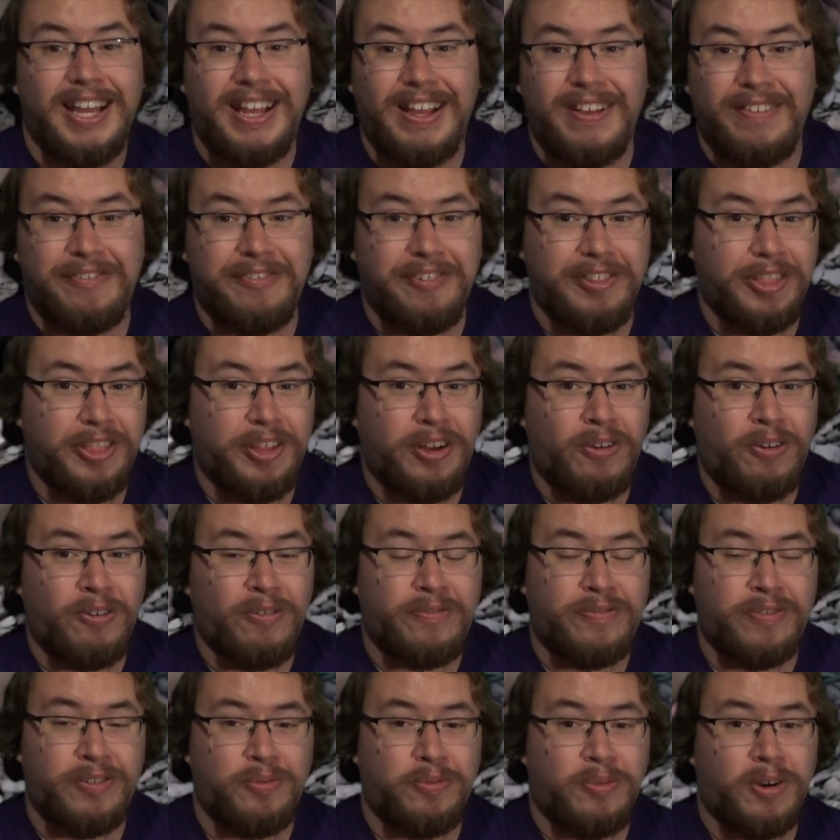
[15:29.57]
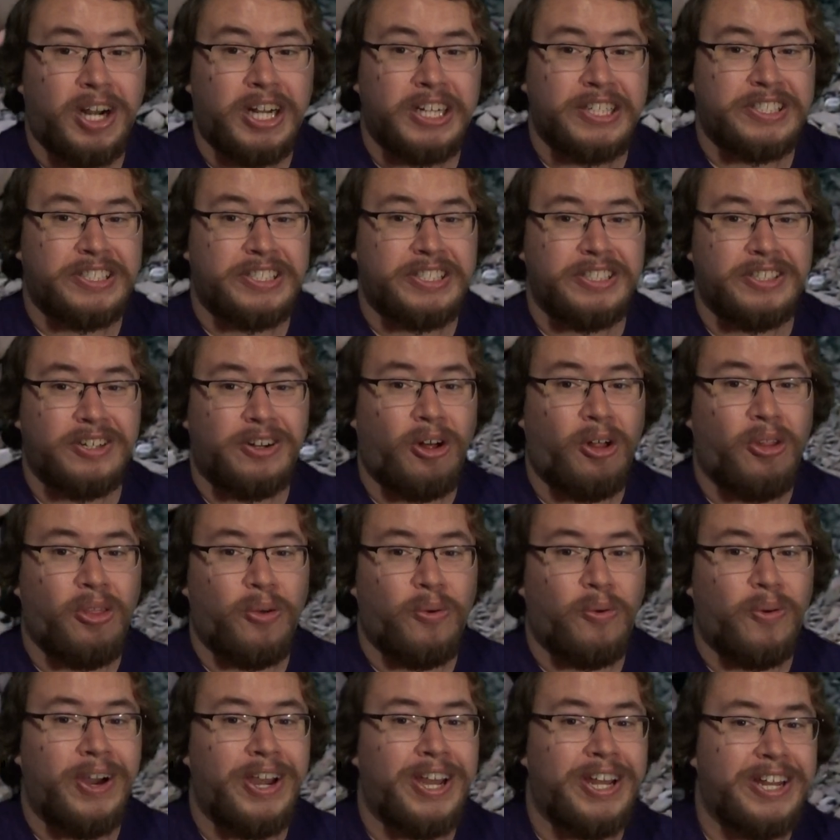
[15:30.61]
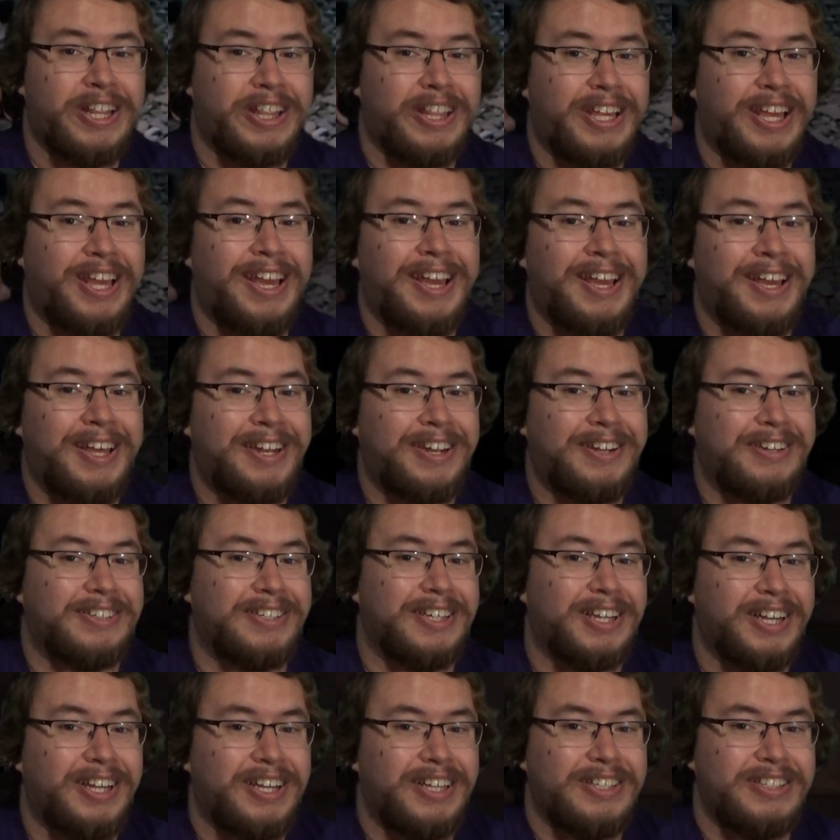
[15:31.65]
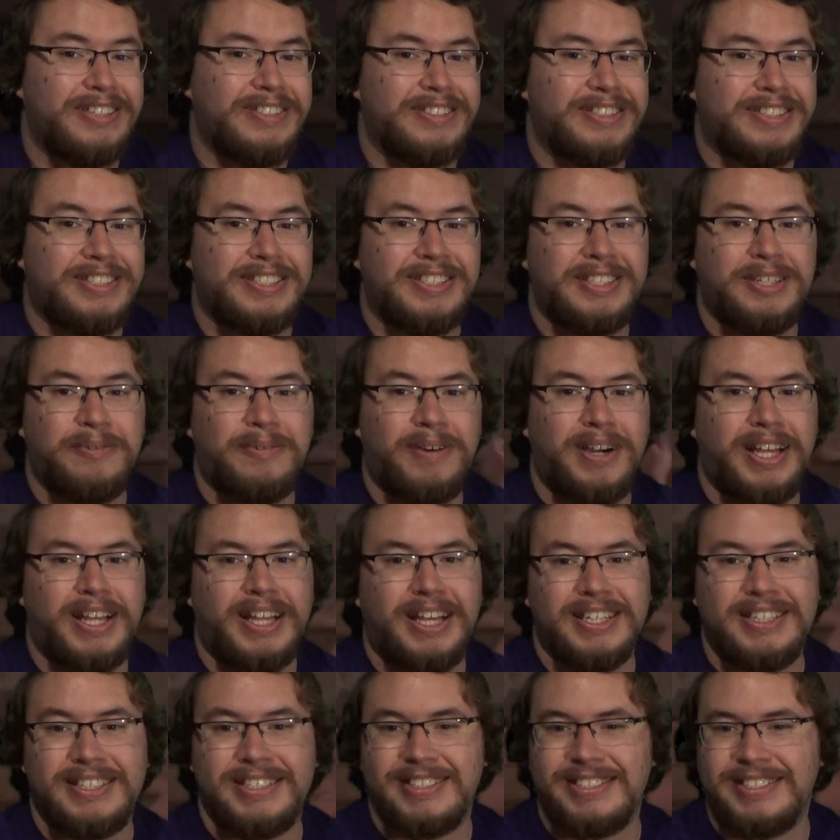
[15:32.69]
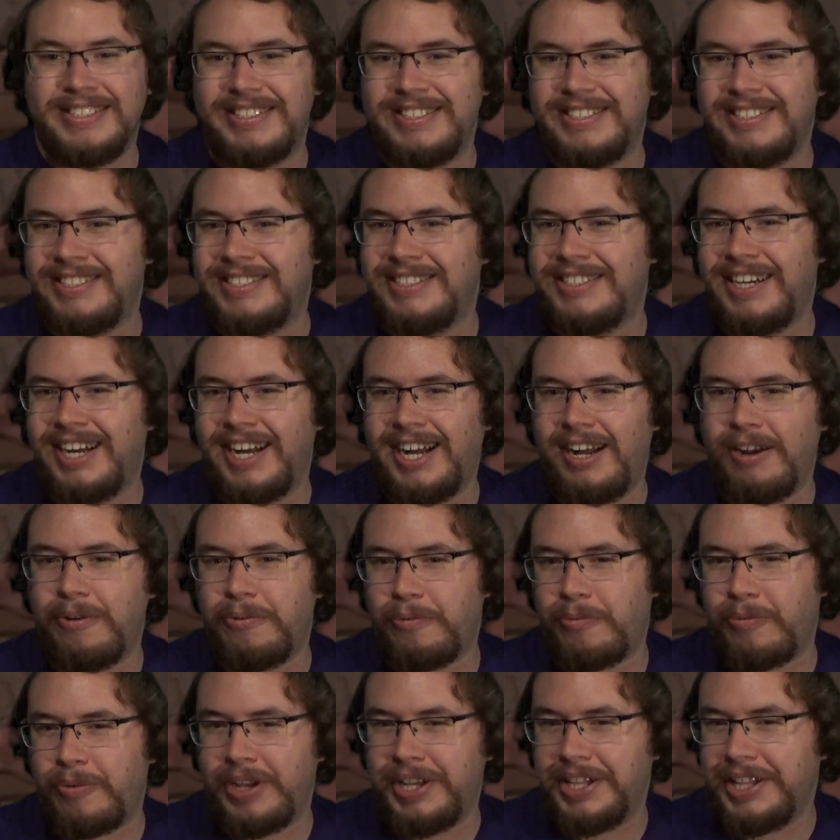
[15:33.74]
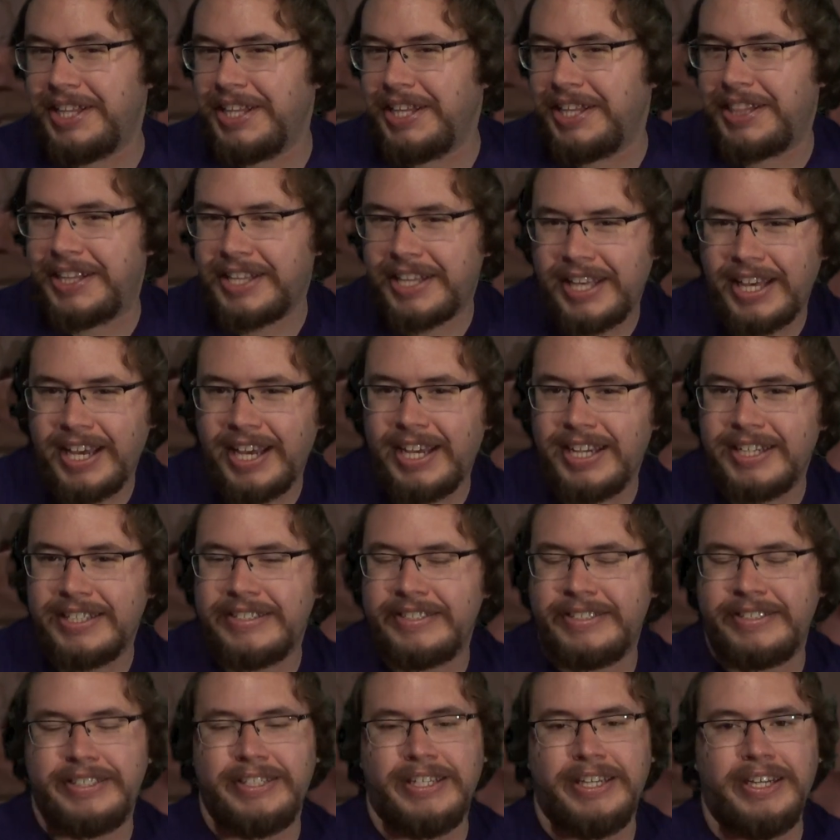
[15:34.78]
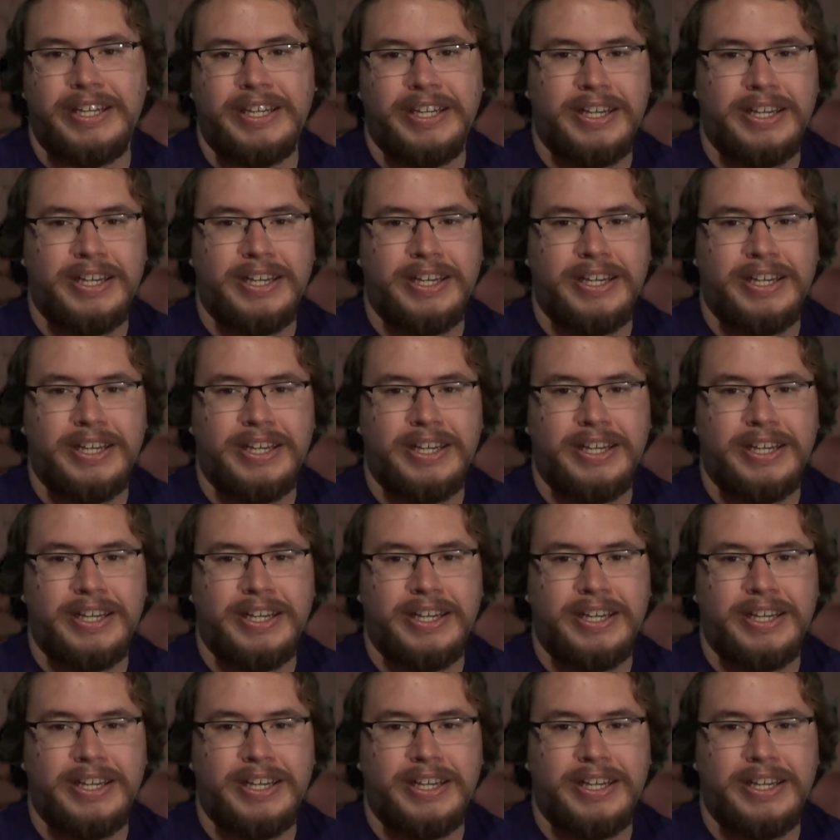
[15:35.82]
Even though if you watched it all the way to the end, you'd see why that's not really the case.